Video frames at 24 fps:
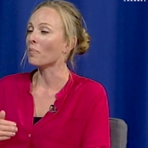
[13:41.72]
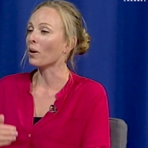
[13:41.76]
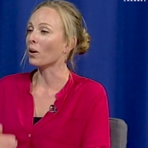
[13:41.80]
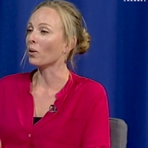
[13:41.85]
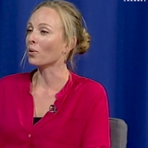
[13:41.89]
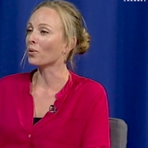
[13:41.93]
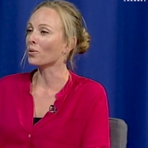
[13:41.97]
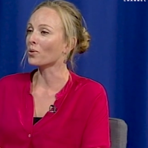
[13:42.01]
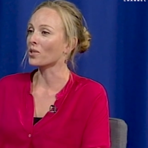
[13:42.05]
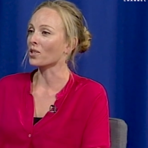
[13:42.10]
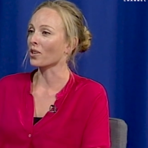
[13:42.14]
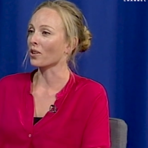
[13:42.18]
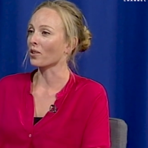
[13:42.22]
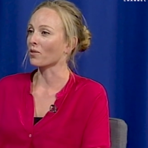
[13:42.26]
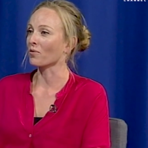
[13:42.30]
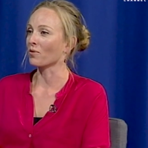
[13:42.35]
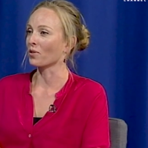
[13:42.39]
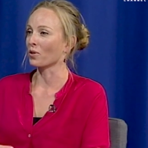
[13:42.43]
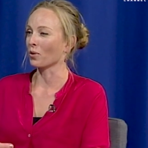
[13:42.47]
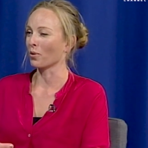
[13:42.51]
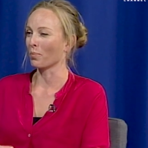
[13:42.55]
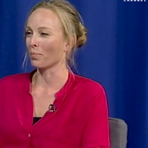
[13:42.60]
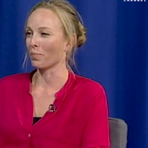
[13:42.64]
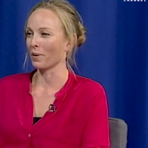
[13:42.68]
but also
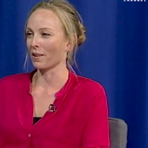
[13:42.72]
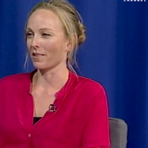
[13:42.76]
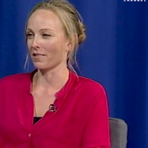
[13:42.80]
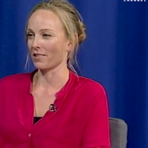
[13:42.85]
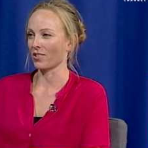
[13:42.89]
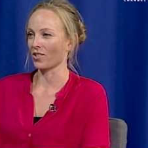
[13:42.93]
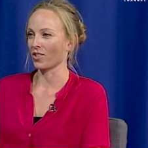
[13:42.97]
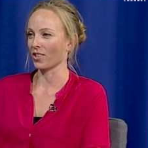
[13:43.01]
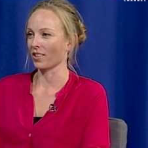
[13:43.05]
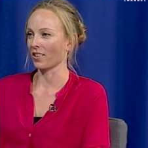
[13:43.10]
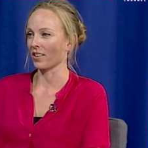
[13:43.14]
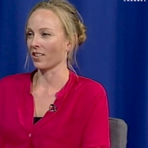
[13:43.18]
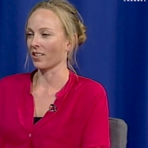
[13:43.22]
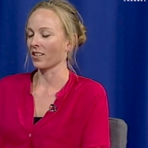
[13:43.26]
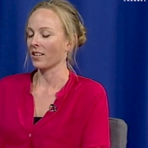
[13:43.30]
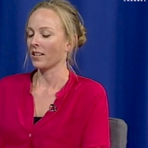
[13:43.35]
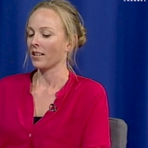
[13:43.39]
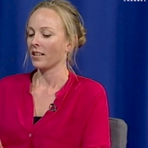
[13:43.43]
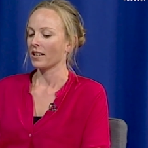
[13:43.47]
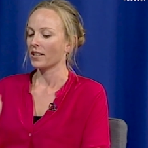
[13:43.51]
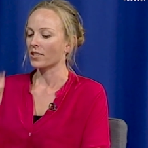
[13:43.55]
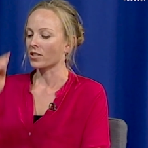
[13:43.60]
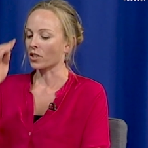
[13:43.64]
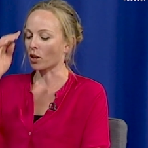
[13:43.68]
for your blood sugar.
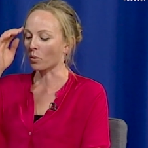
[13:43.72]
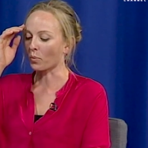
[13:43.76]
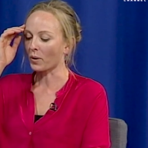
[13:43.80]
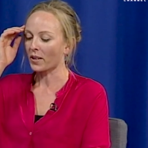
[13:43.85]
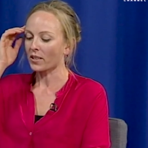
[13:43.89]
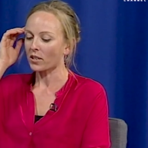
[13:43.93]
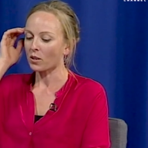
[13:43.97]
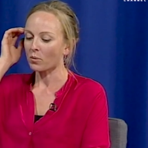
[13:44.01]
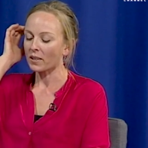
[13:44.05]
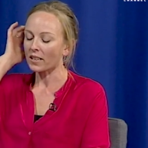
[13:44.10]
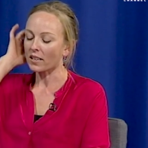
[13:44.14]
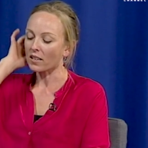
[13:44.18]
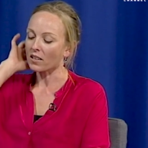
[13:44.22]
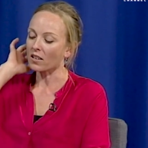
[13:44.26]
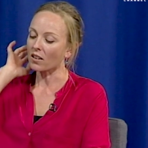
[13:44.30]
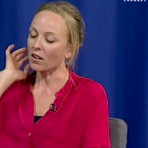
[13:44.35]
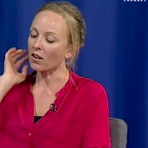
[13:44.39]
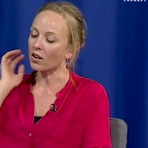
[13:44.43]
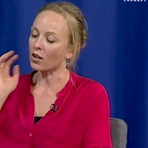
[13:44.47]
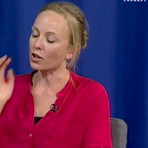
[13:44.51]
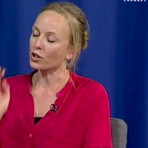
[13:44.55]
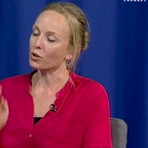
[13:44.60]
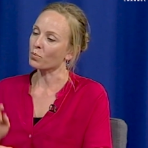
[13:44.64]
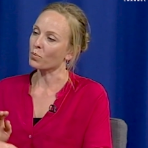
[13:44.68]
So when you eat
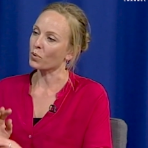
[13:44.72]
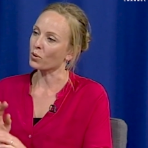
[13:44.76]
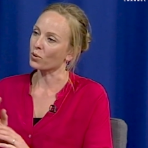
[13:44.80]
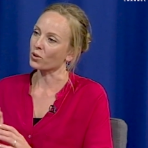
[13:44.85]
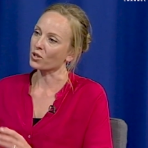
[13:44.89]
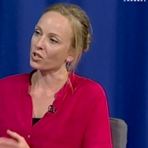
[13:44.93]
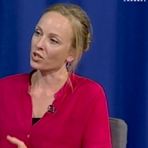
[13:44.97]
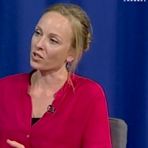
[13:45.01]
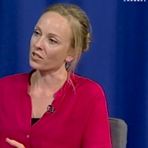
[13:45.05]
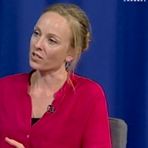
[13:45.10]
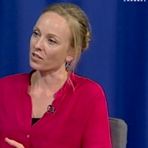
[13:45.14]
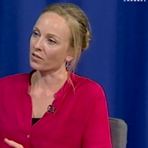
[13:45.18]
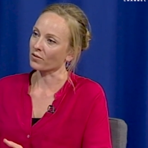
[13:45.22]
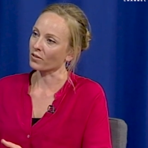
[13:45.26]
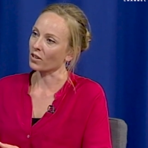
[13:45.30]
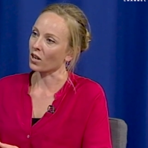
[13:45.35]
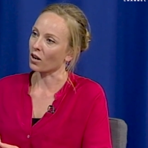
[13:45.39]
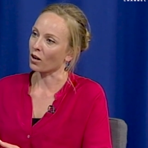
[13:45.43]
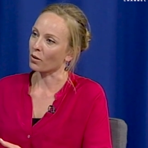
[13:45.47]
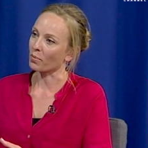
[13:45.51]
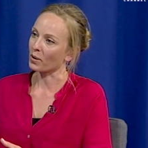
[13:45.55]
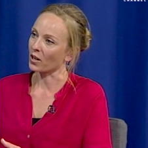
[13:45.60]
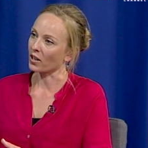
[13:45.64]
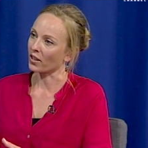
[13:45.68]
large portions of
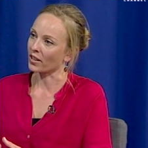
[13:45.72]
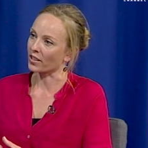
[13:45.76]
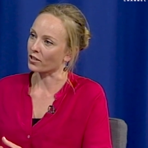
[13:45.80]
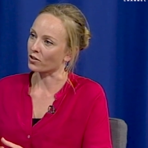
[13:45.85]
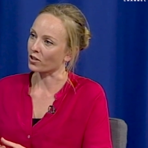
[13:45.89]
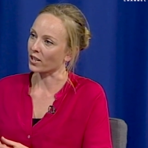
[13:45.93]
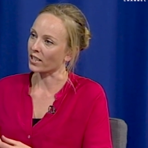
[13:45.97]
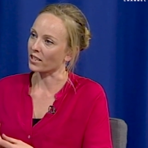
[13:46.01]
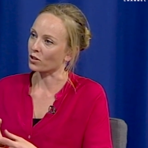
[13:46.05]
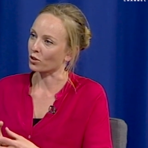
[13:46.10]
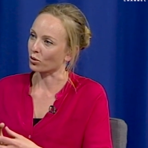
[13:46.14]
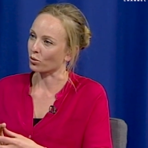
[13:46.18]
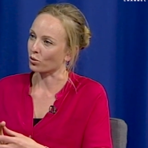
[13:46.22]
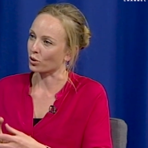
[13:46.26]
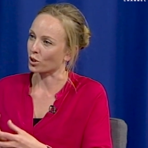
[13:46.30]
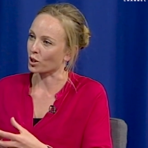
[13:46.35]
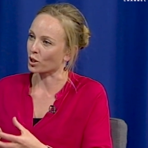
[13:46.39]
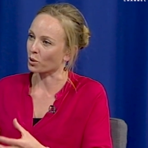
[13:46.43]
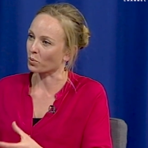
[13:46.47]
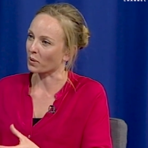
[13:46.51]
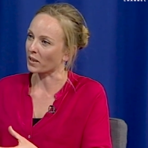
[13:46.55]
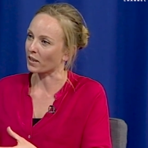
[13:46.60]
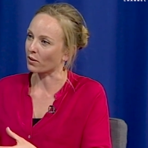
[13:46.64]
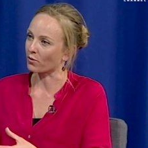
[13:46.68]
carbohydrates or
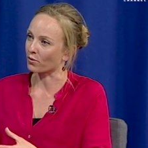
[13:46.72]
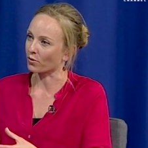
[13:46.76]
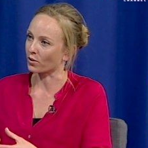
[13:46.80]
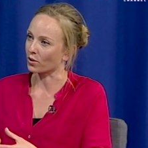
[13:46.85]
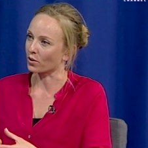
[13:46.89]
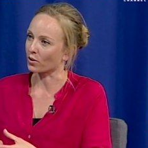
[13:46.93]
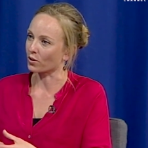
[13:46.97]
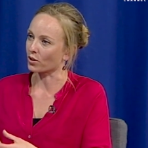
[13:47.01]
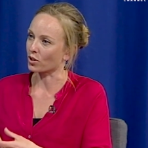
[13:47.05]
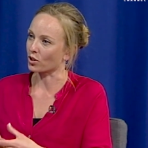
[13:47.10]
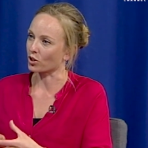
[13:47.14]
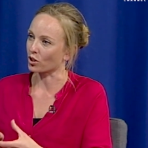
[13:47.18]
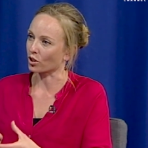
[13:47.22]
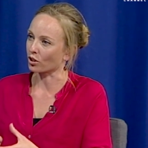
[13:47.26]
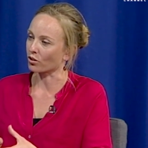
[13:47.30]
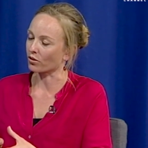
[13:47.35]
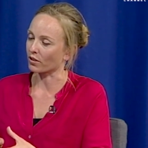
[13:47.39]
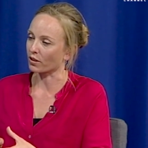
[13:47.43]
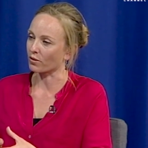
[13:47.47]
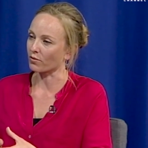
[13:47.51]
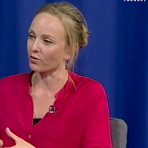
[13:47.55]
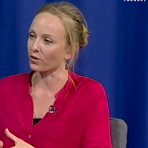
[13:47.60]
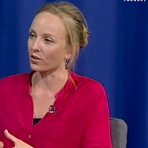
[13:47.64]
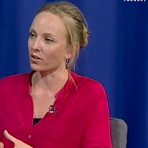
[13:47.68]
sweet foods,
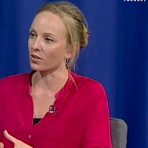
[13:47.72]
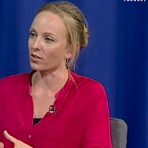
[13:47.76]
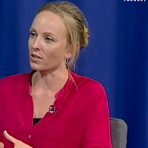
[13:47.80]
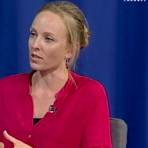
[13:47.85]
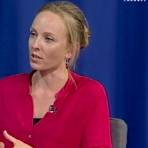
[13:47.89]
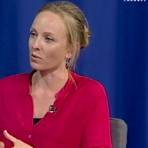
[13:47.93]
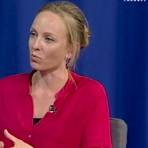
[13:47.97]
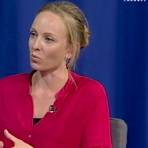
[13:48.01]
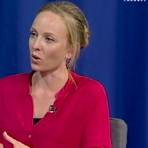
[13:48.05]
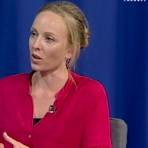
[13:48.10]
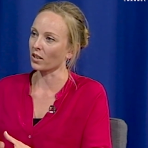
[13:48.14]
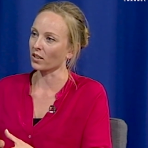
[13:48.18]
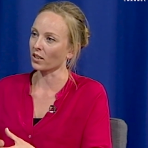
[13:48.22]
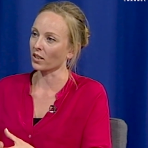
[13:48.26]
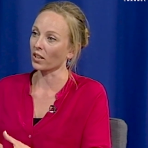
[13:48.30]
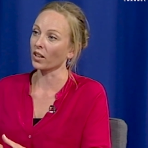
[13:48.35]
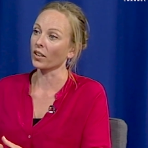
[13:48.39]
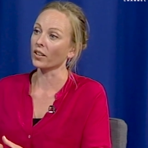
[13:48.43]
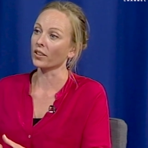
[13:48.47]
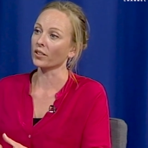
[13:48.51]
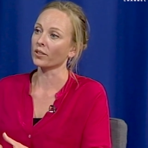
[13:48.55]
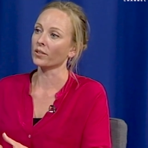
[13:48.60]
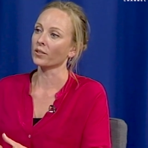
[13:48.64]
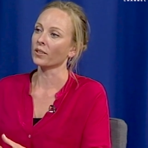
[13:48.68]
sugary foods in one
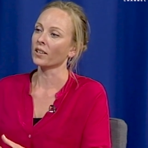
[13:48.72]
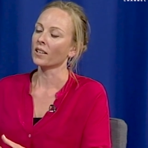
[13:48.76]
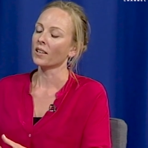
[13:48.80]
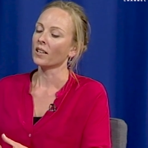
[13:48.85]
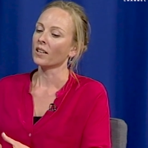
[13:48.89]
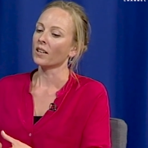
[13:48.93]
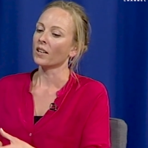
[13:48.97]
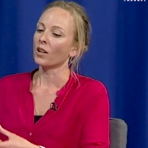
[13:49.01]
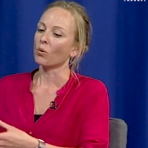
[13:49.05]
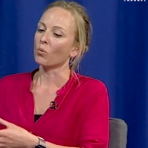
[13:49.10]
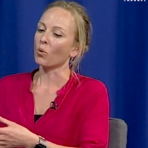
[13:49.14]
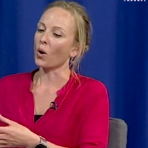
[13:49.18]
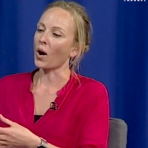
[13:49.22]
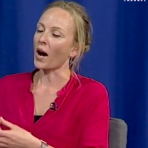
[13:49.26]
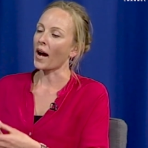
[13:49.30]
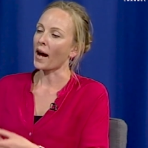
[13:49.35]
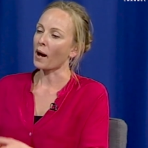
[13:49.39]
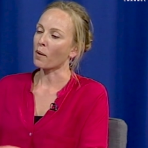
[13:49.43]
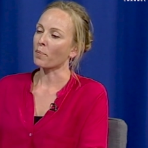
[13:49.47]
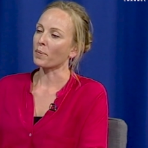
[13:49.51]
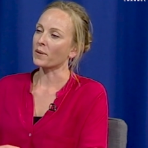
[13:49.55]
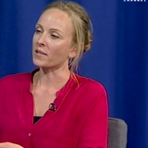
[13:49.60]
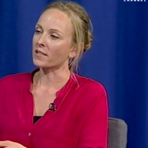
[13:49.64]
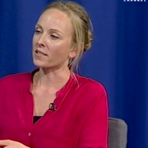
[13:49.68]
go, what
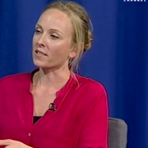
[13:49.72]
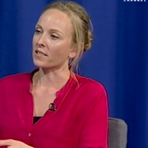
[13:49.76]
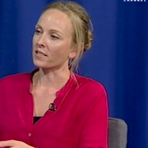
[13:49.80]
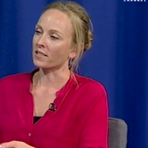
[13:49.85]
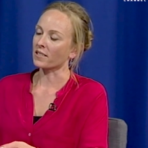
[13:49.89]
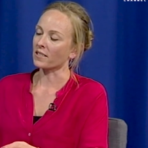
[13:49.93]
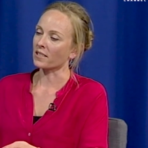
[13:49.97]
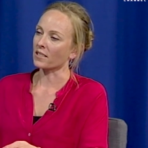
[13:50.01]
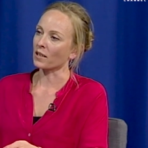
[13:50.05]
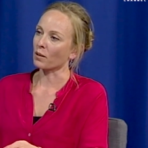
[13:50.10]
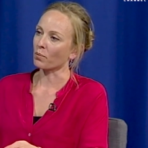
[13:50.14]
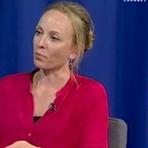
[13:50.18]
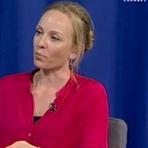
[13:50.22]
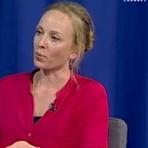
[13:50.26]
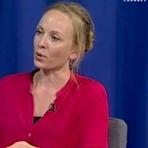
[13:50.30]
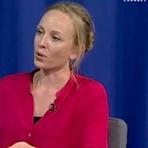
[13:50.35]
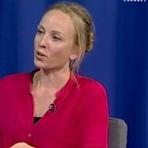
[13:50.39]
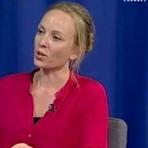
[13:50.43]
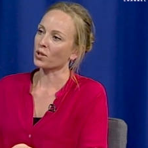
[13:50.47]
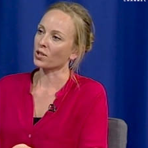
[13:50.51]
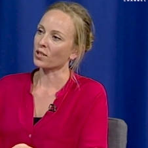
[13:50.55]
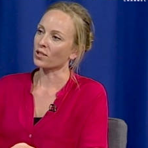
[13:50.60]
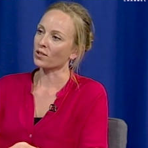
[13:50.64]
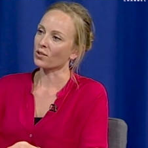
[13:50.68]
happens is it
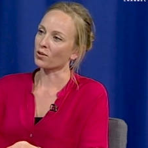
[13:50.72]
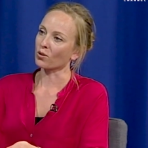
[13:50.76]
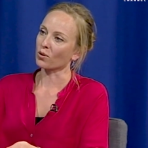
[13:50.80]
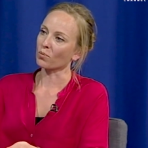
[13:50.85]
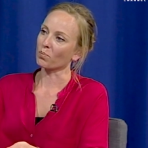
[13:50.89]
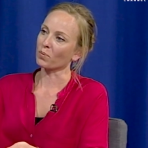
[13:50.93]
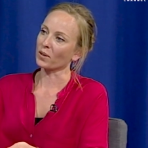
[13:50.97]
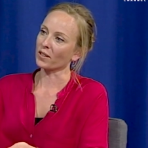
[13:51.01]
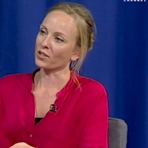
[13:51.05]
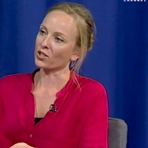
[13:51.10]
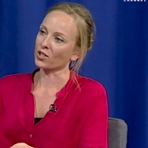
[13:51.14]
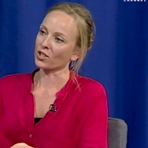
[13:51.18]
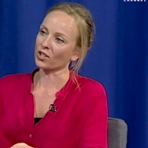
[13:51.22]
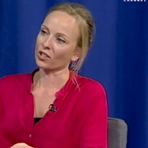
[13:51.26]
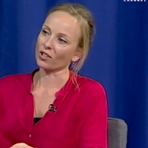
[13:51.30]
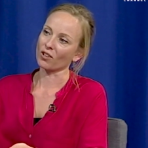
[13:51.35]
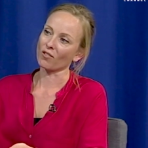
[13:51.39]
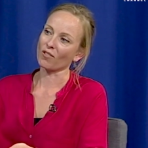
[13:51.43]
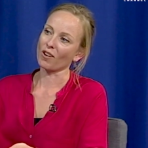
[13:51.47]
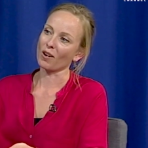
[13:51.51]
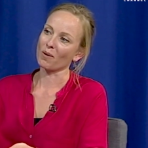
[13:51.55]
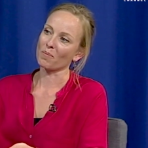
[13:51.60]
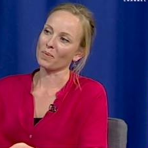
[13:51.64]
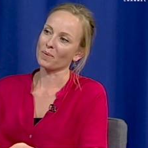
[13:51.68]
pushes your blood
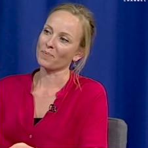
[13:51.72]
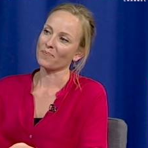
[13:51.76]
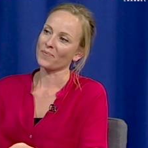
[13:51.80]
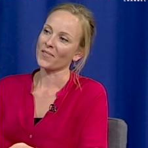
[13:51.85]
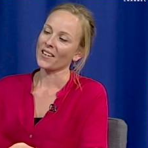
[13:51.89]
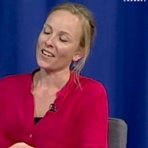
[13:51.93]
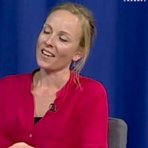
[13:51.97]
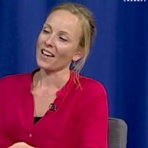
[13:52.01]
sugar up.